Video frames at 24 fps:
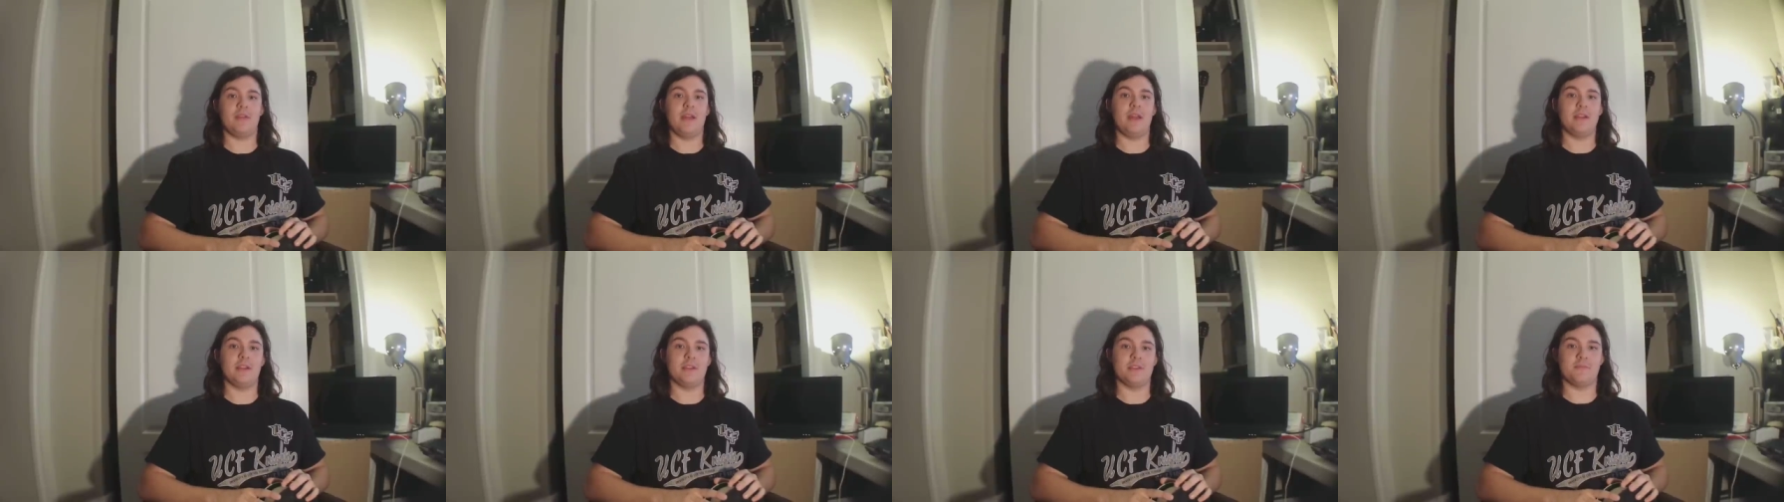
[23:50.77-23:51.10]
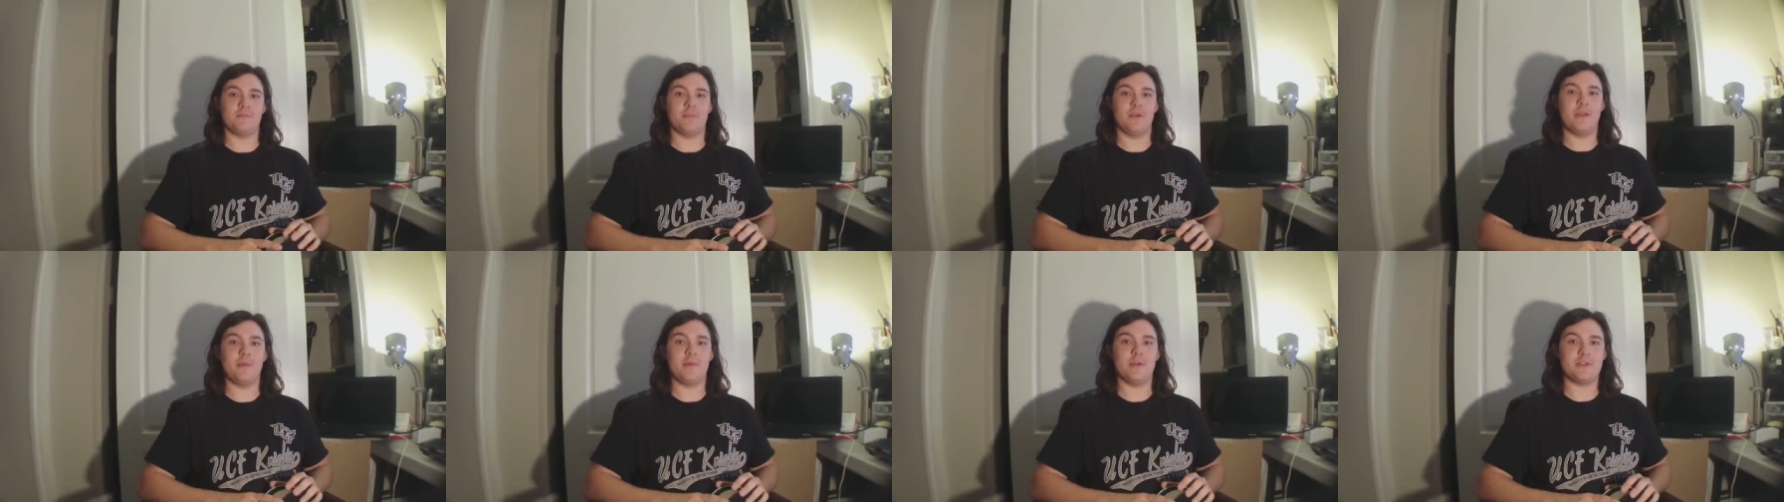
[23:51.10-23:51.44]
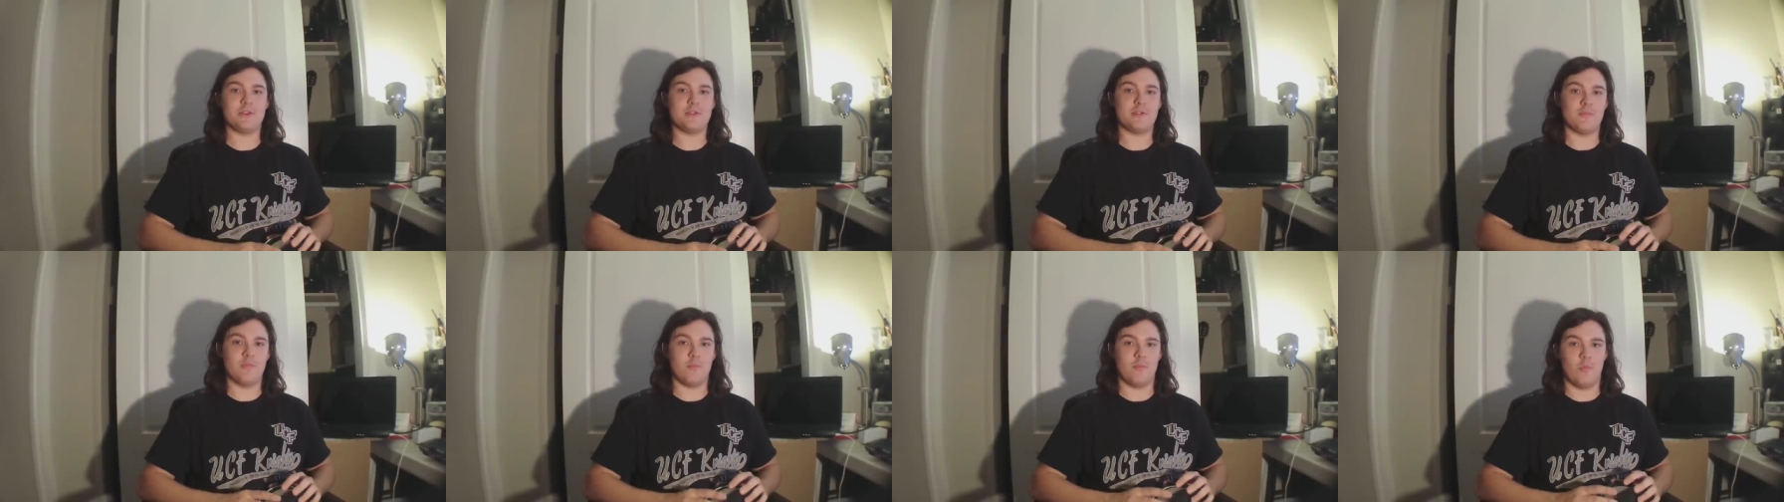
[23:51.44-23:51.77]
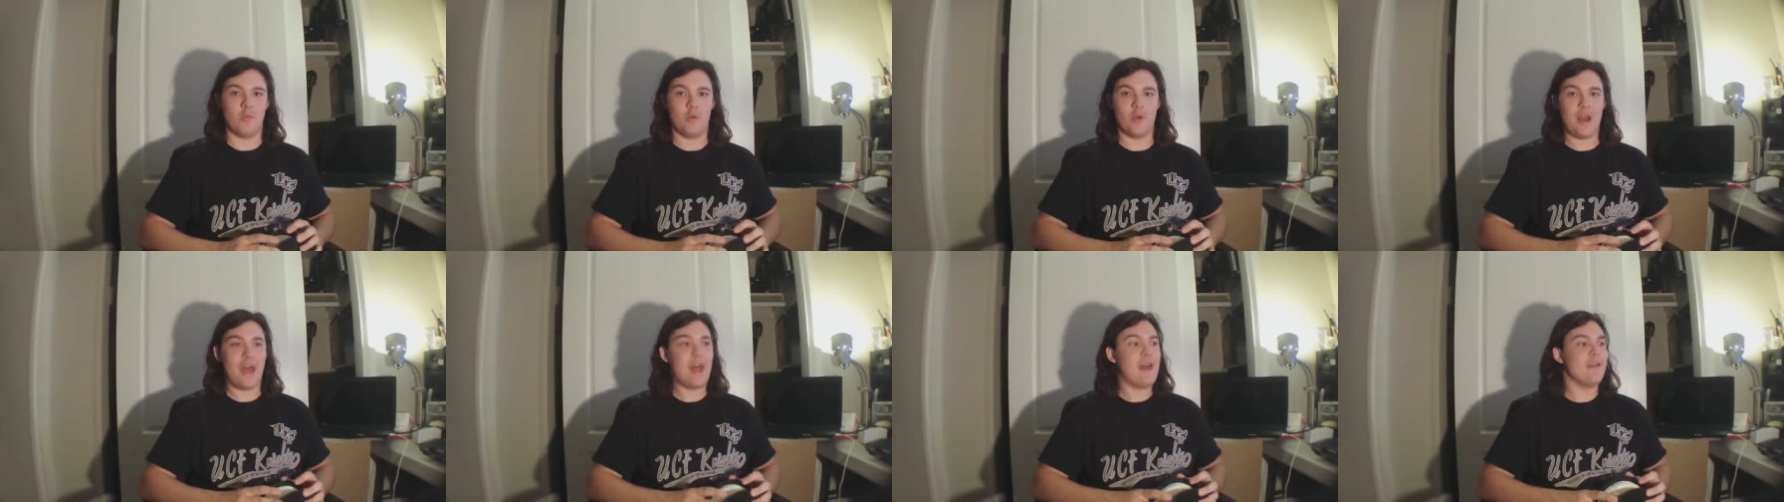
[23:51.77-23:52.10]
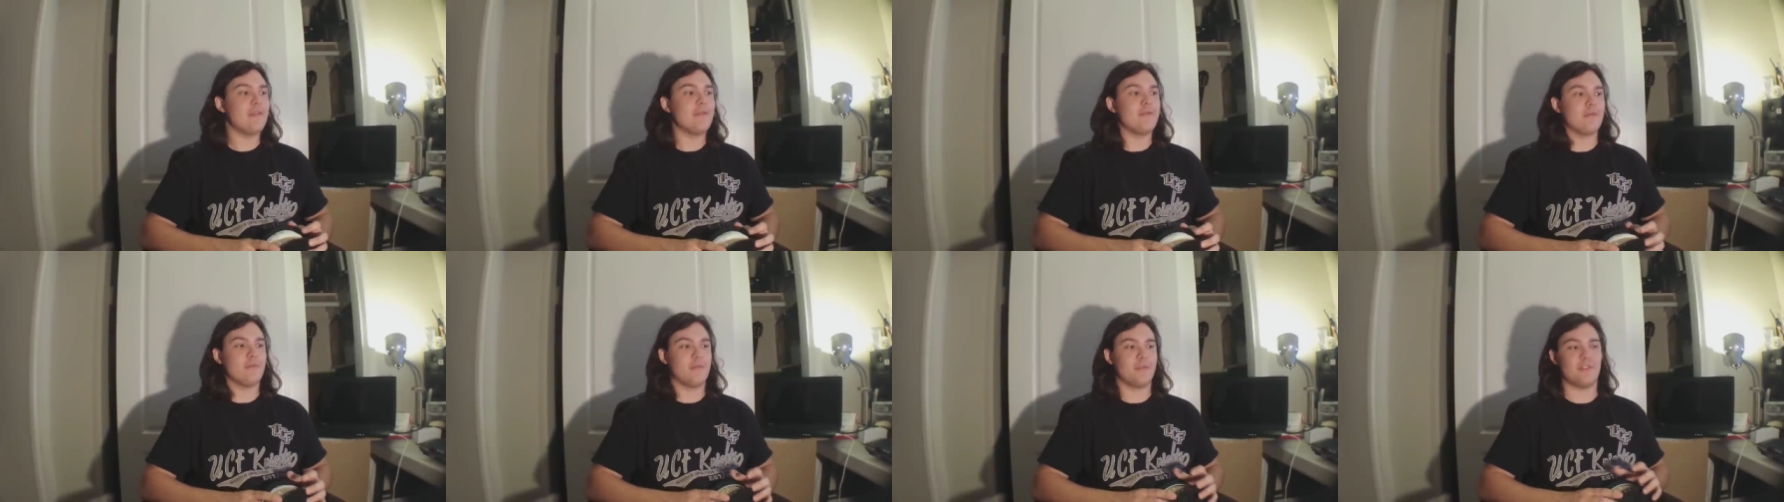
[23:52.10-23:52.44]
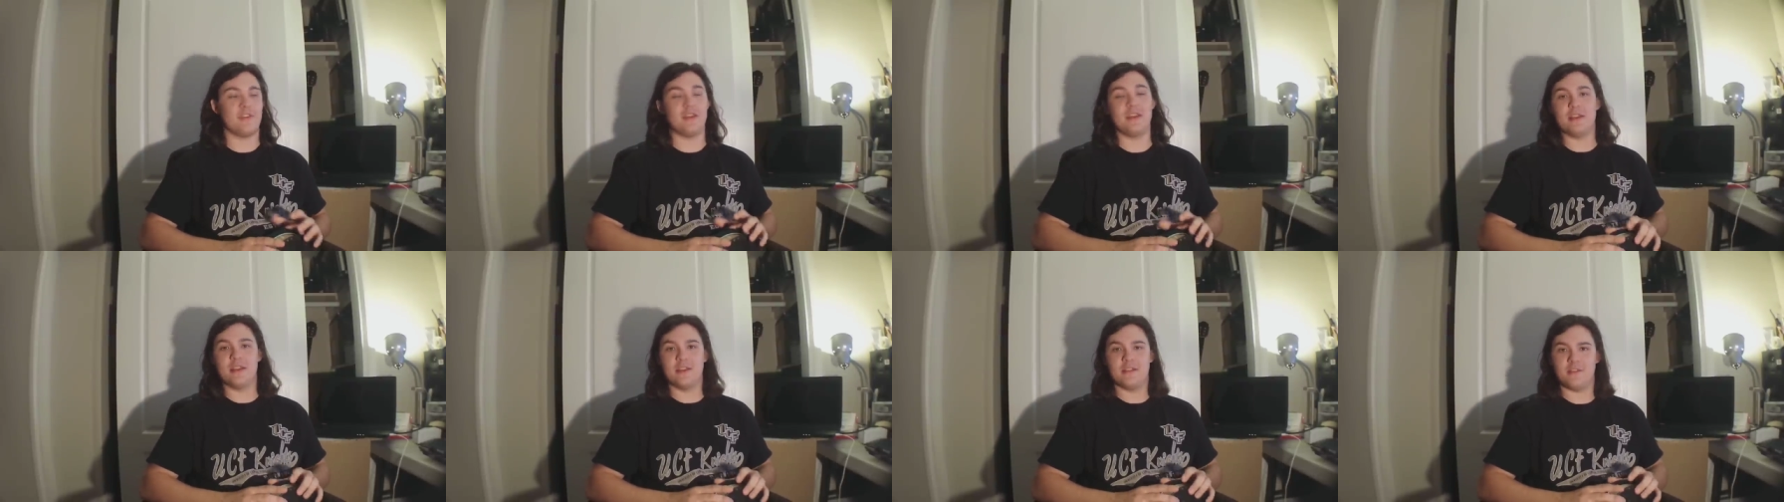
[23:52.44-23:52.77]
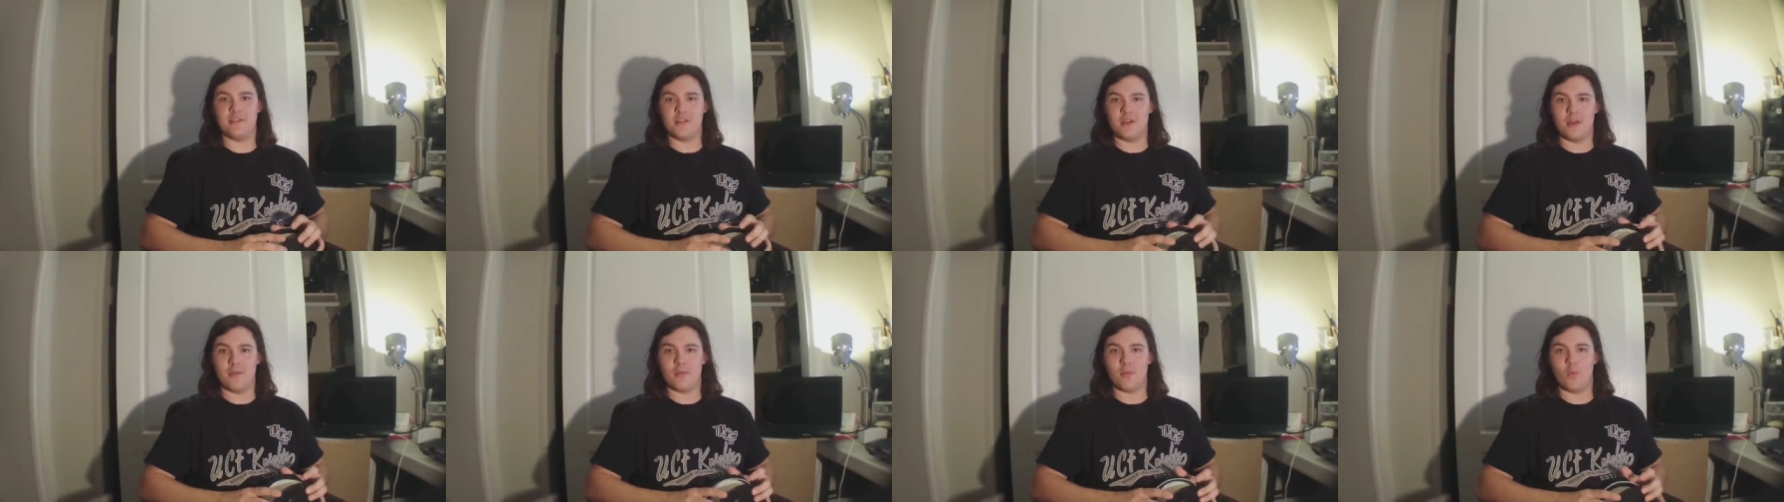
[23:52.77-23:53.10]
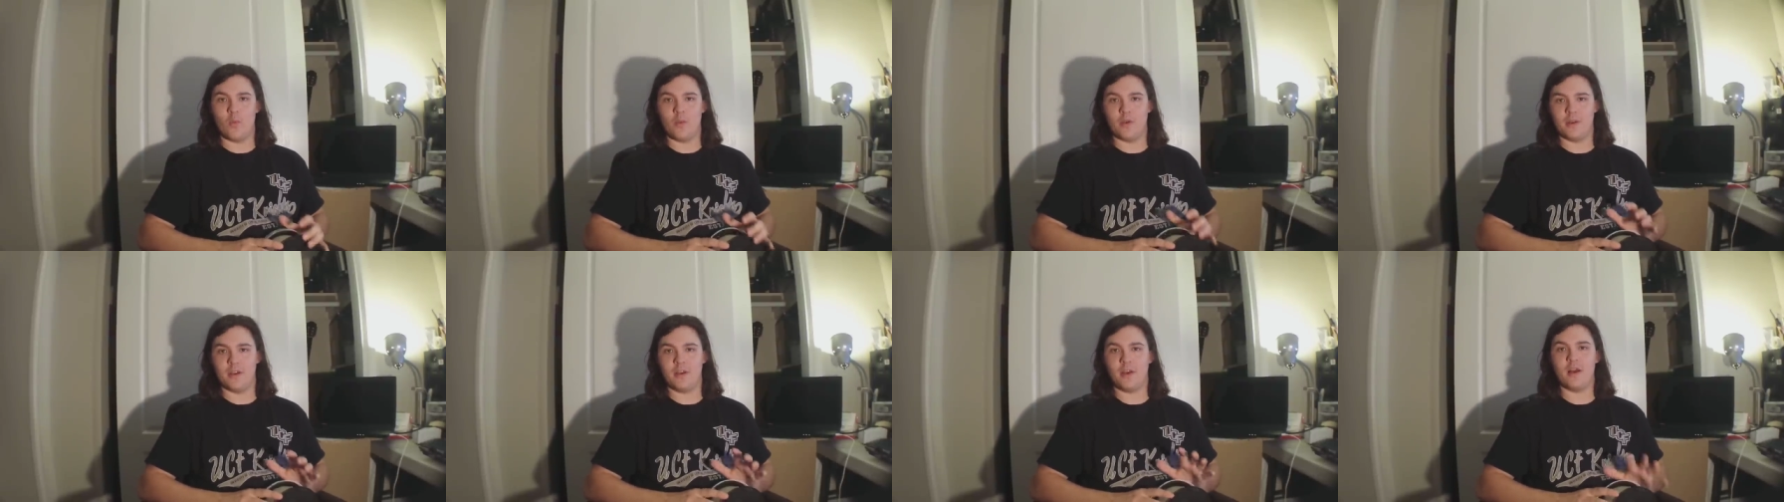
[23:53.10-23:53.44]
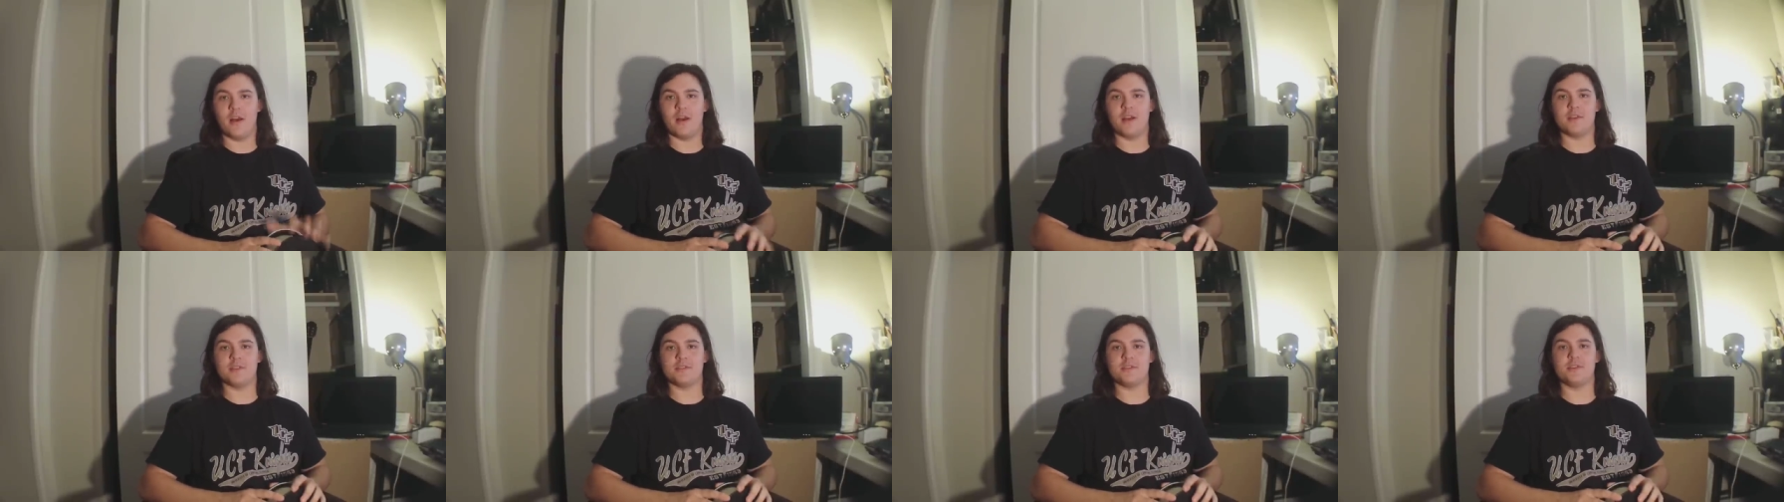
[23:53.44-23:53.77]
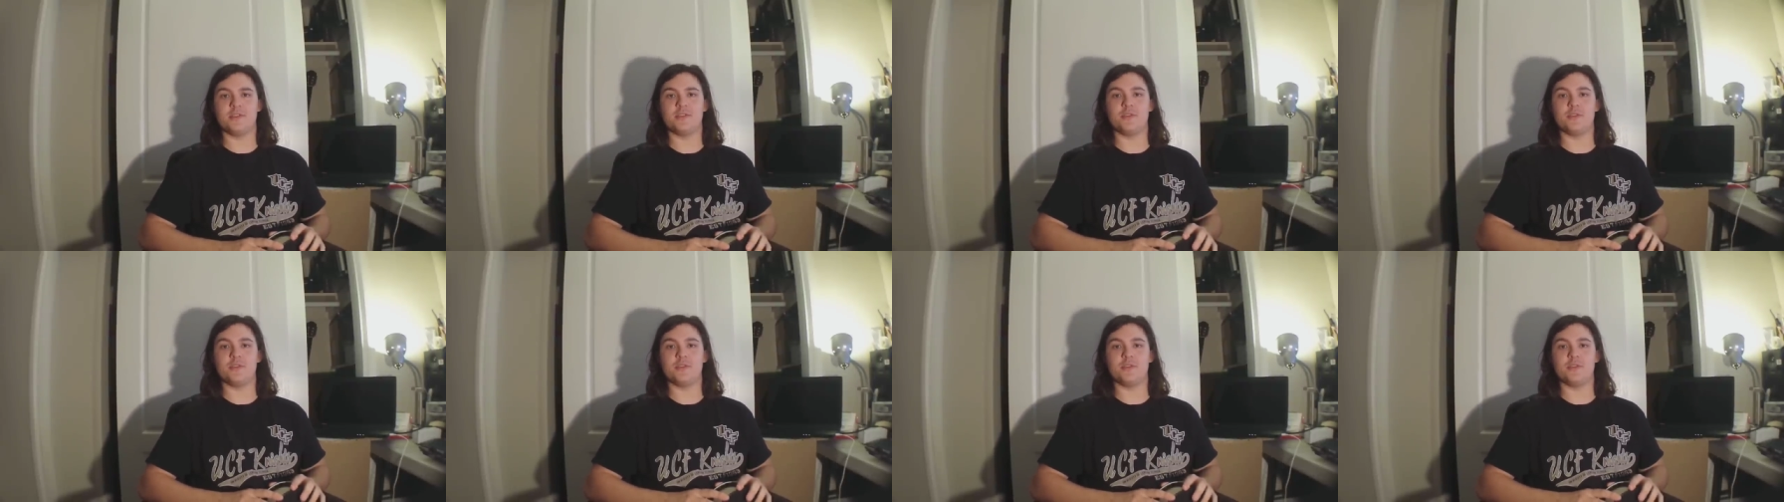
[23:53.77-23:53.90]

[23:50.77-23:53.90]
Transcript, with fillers: that is pretty much what I've seen as the number one cause